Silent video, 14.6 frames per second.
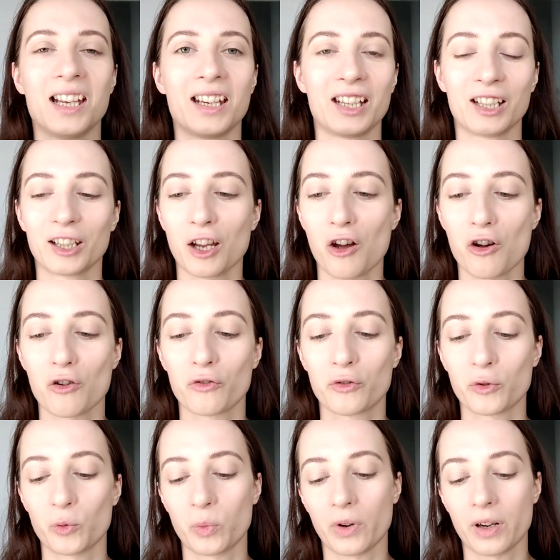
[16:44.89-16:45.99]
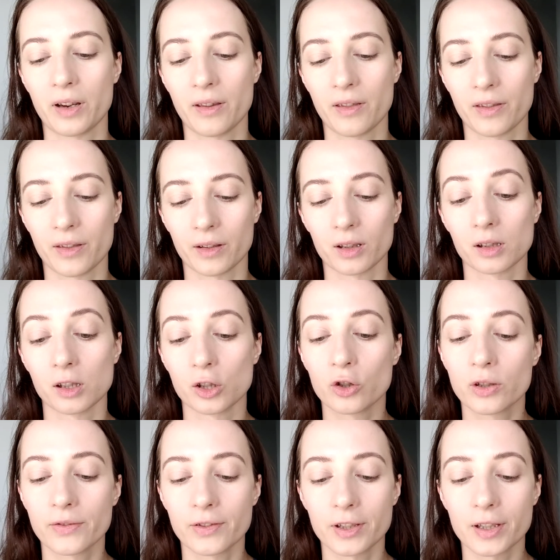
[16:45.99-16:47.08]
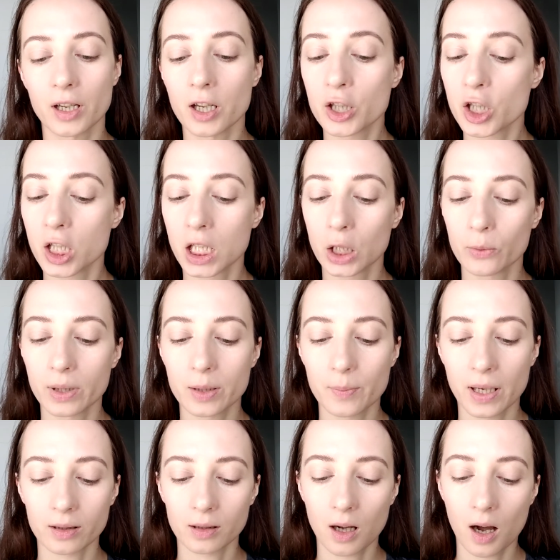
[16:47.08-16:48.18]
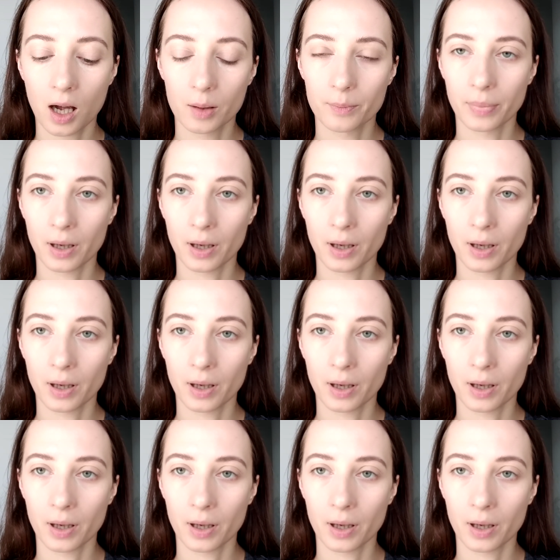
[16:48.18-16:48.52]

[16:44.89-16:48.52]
in love with Luxe Visage Liquid Metal Hype